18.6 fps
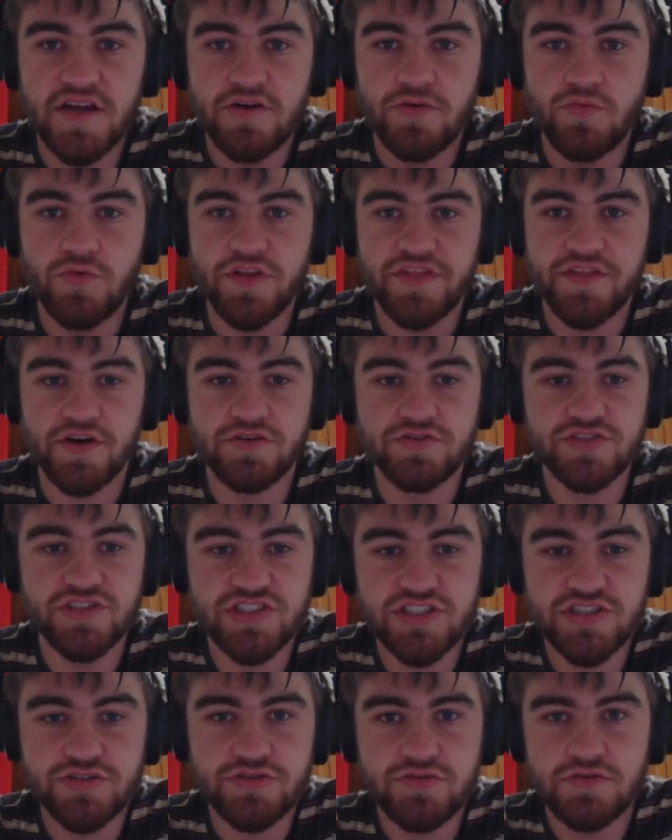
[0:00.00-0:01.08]
with those
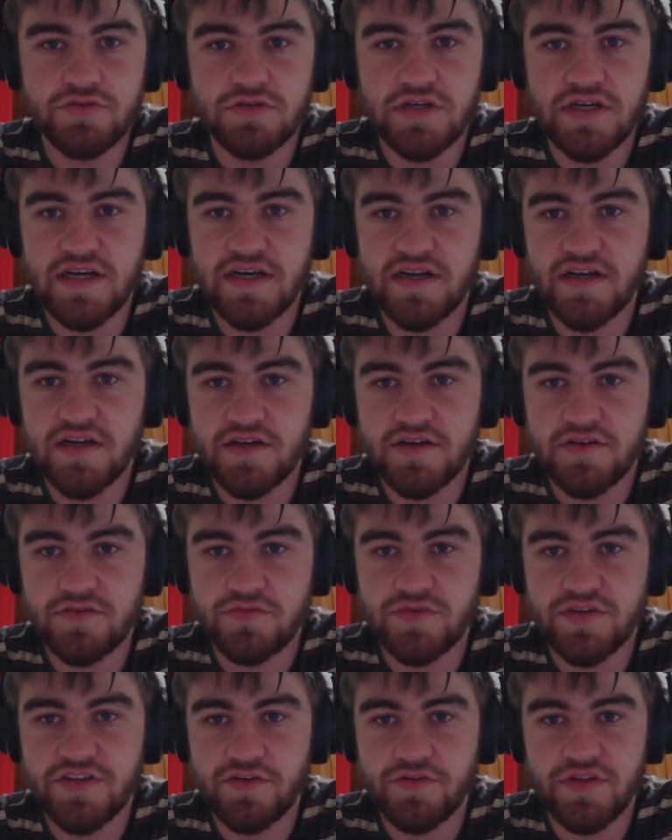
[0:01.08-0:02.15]
two.
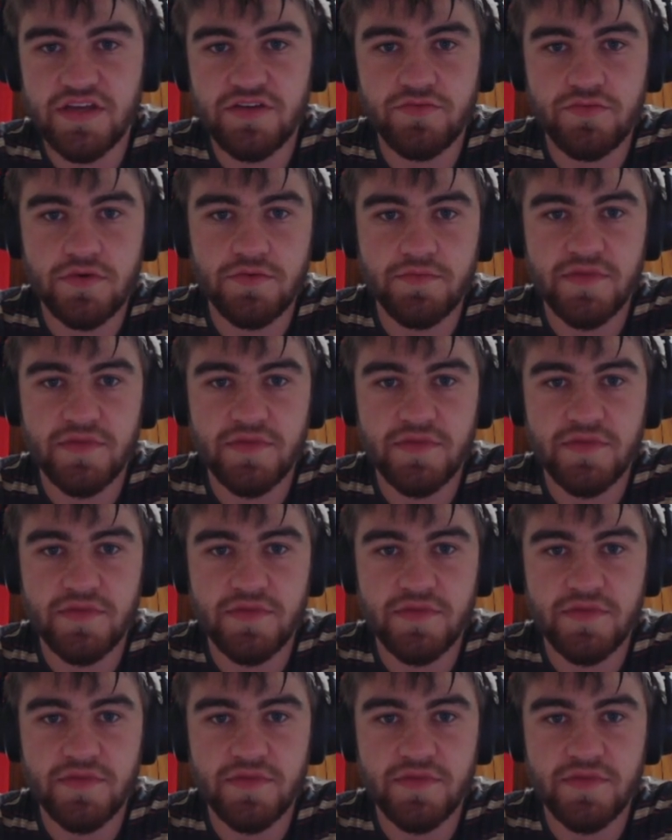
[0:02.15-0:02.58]
We don't need Ron